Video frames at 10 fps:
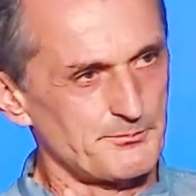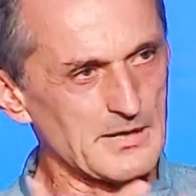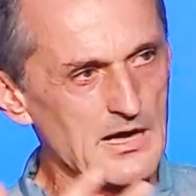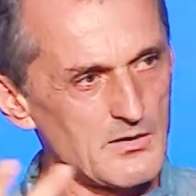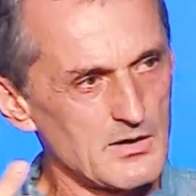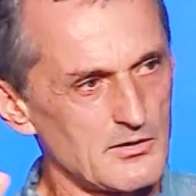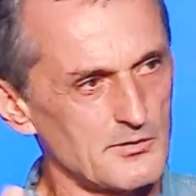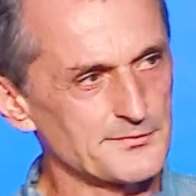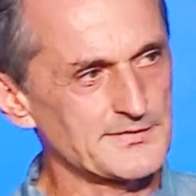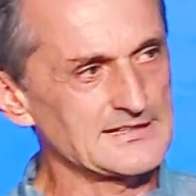power
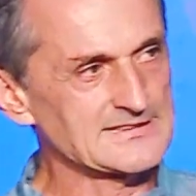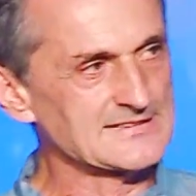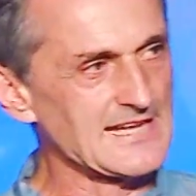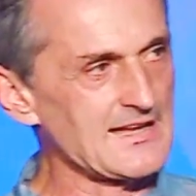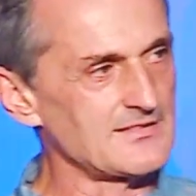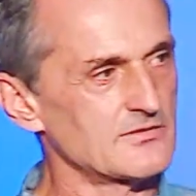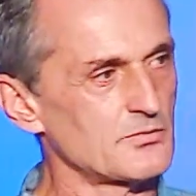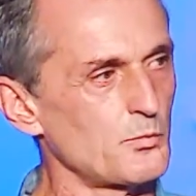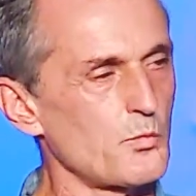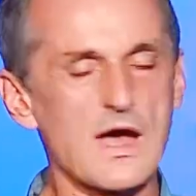of descent.
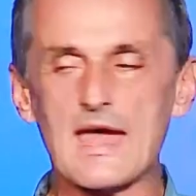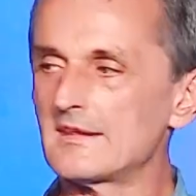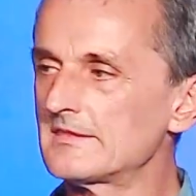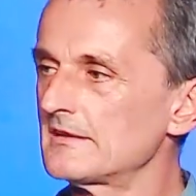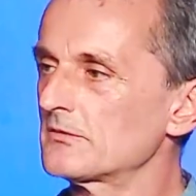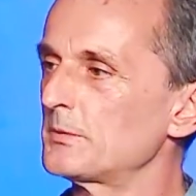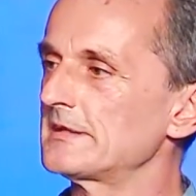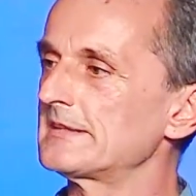Why did we